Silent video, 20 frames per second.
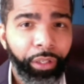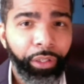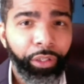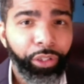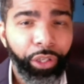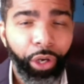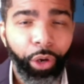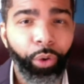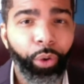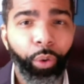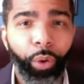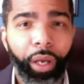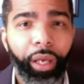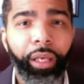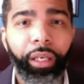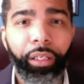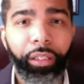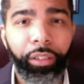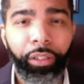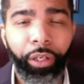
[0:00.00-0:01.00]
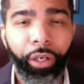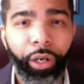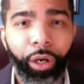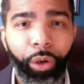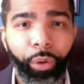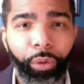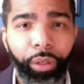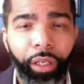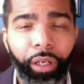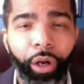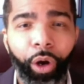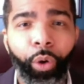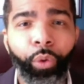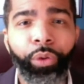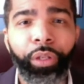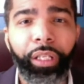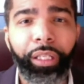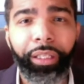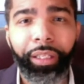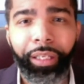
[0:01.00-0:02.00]
Chowke A, can
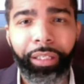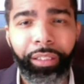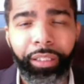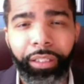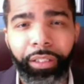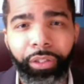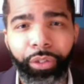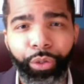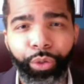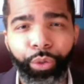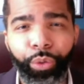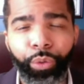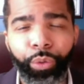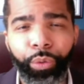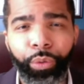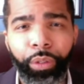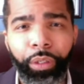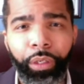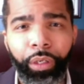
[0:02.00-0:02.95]
only listen to